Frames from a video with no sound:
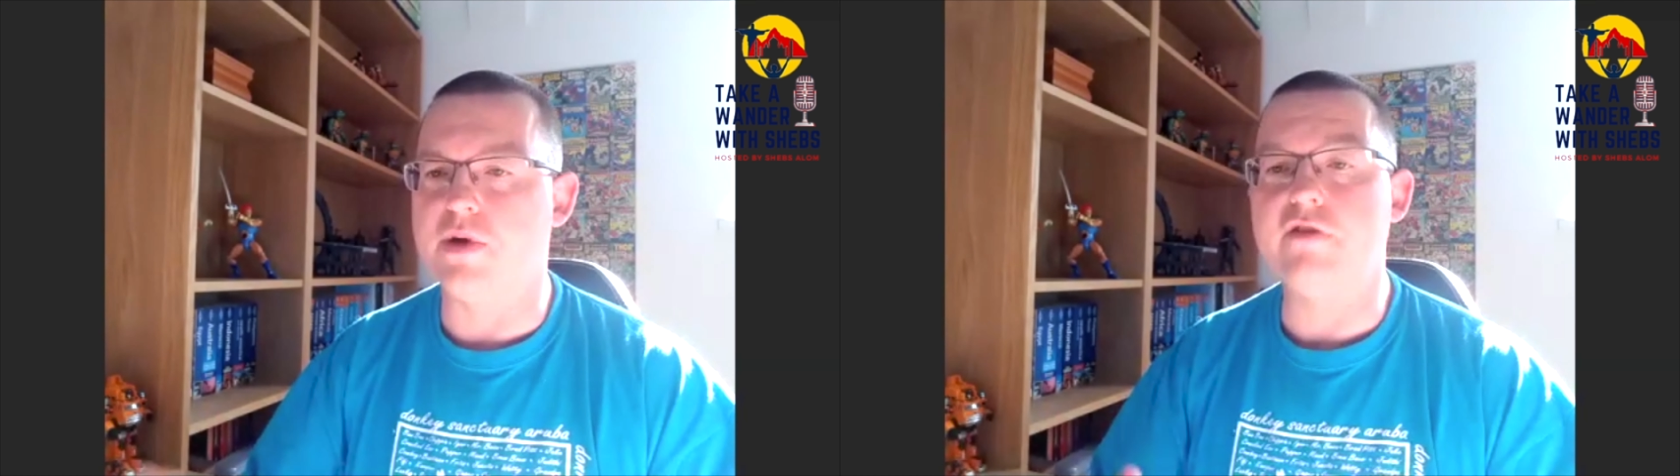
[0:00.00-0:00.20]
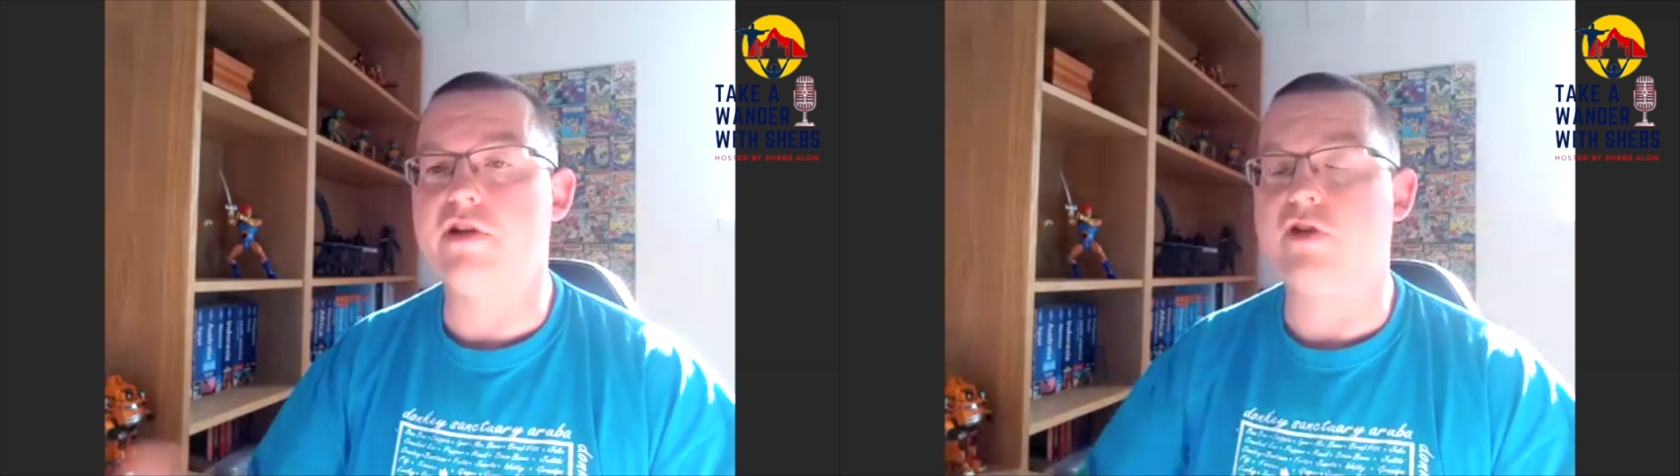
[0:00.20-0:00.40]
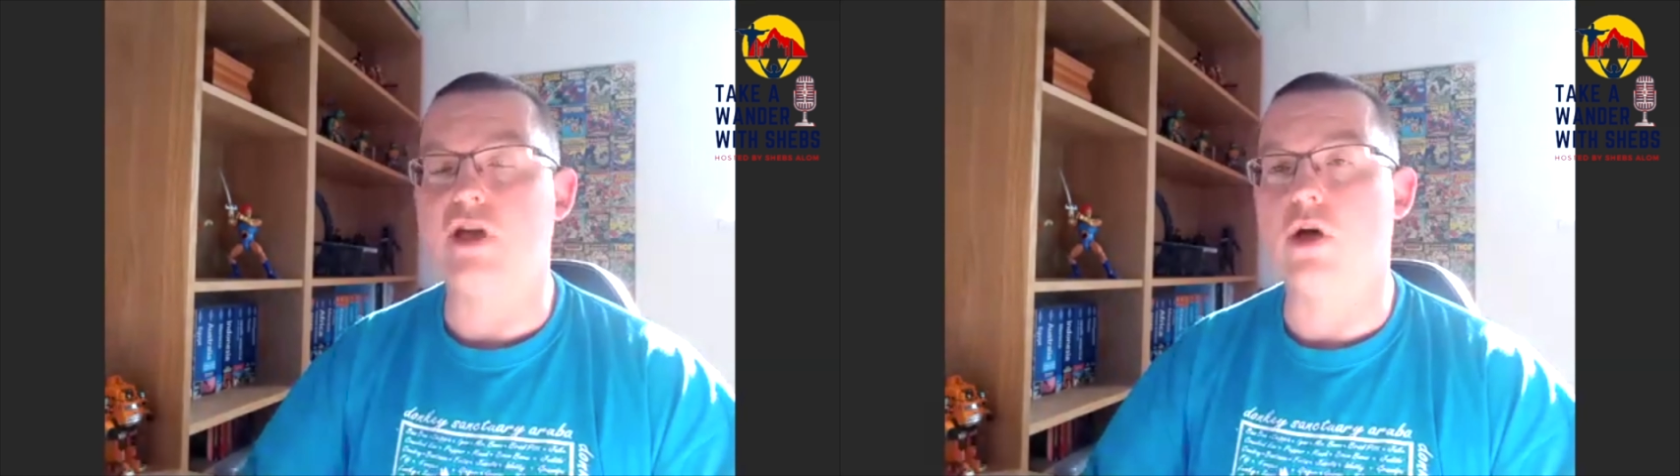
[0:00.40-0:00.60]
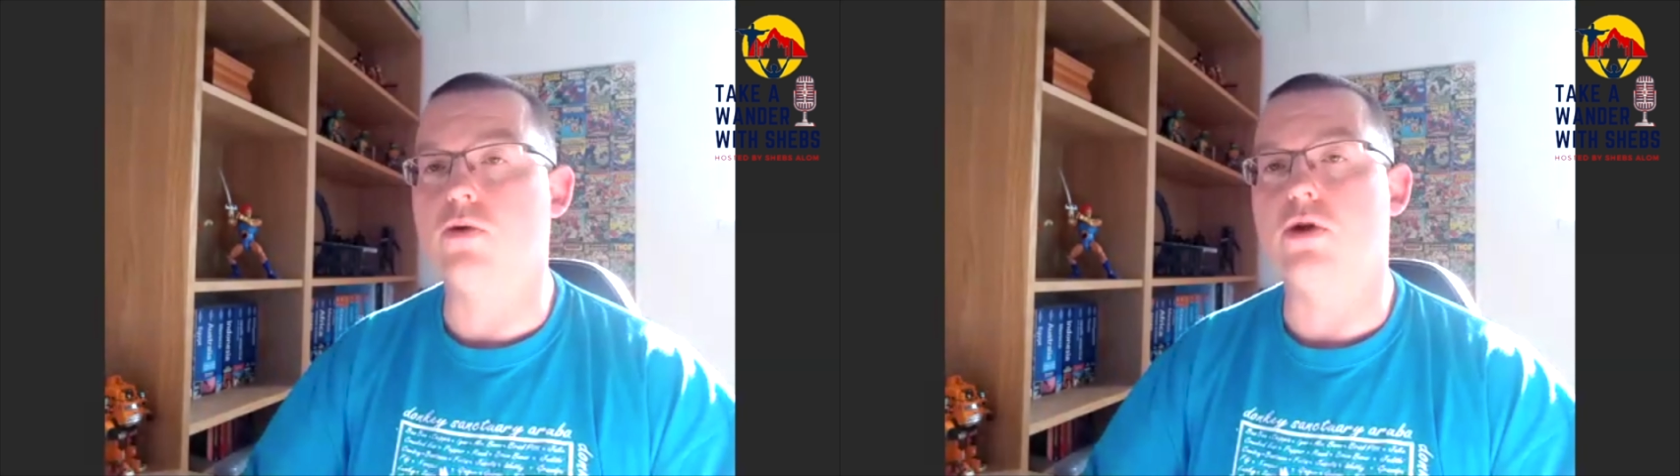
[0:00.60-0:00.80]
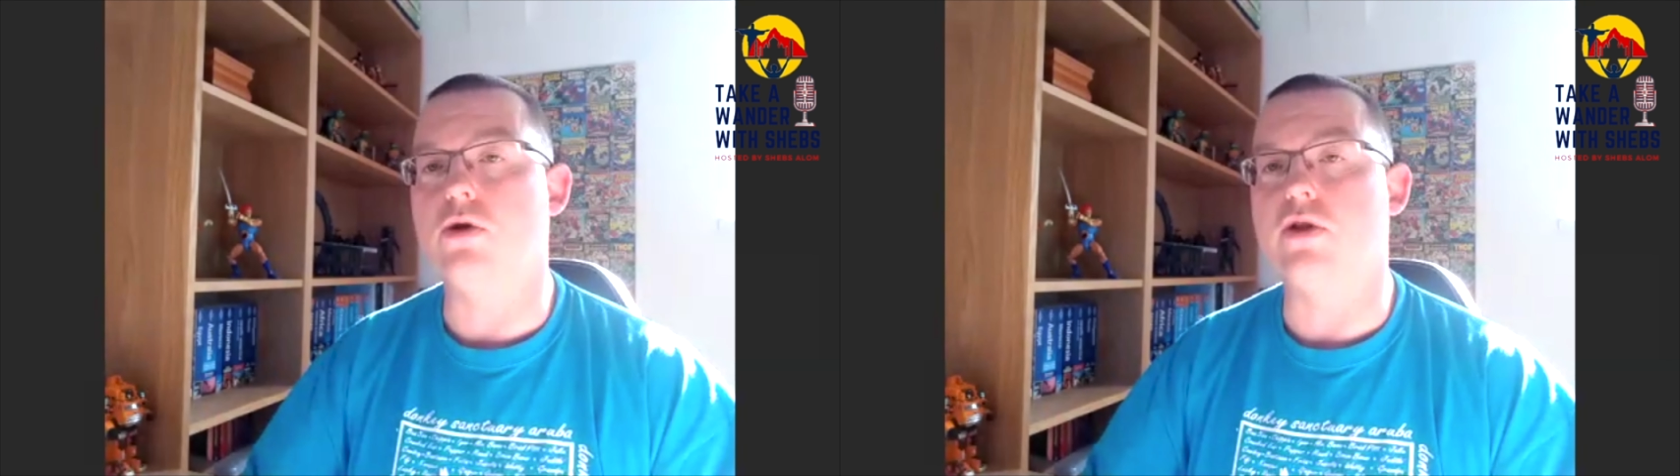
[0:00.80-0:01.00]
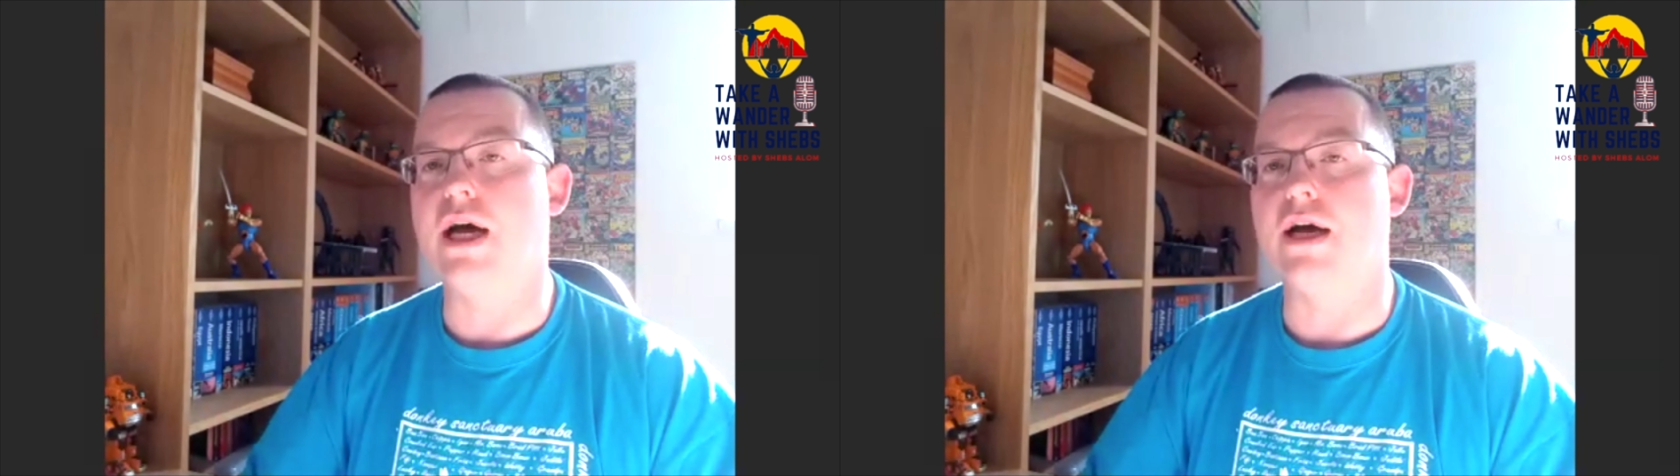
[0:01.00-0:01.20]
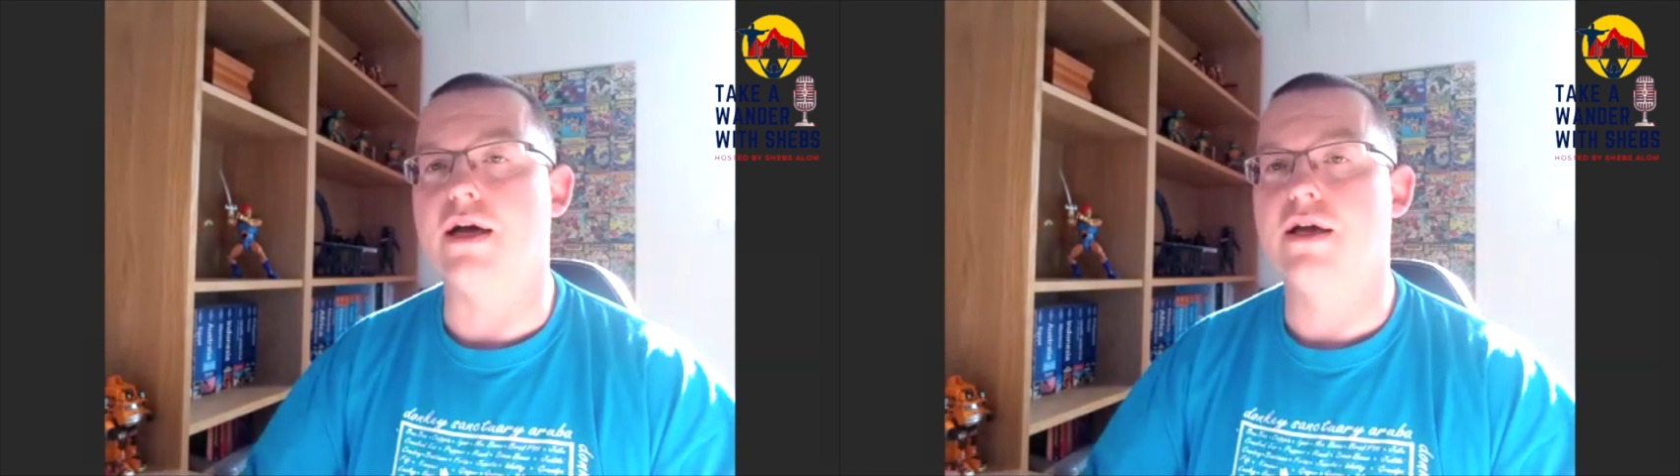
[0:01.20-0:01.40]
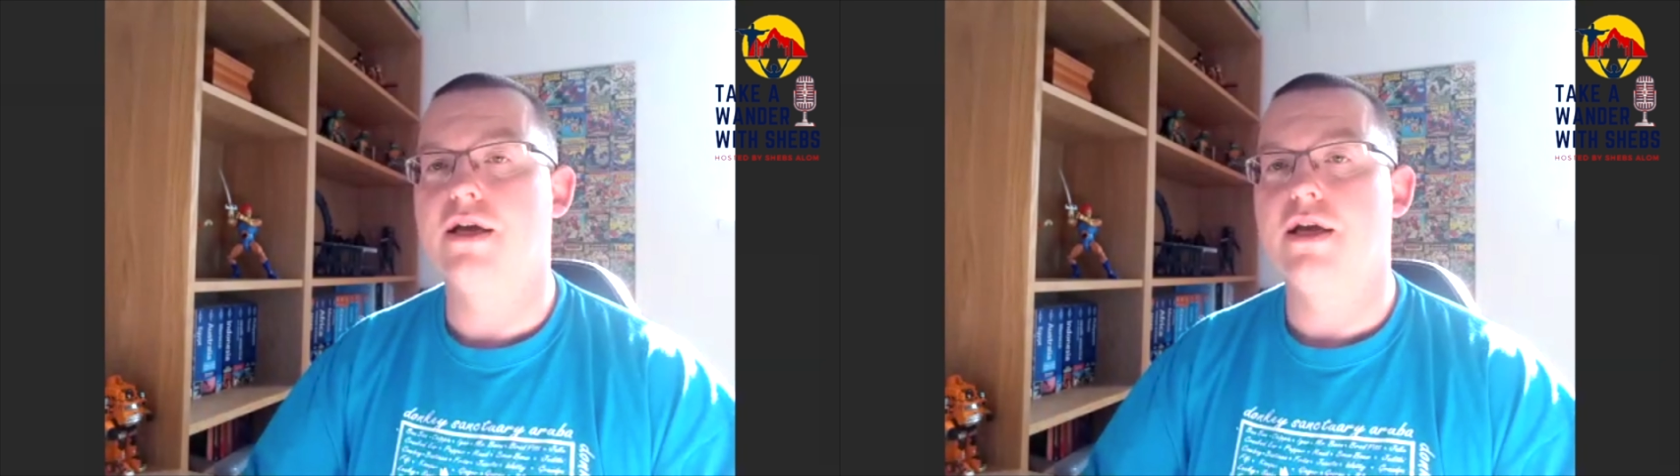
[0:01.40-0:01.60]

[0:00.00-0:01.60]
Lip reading: But even if you don't do that,